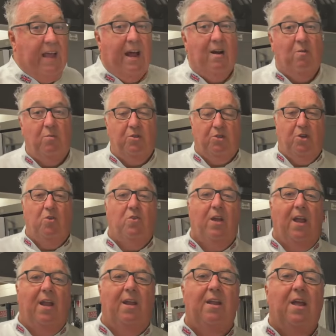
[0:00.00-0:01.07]
caramel's
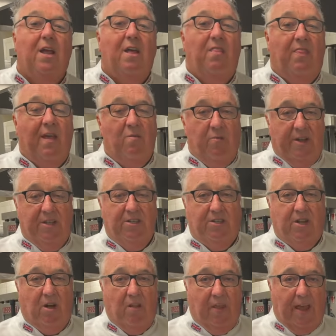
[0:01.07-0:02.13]
cooking, then we can
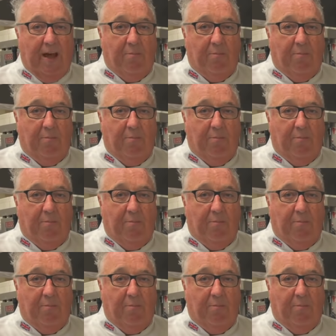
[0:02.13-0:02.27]
start the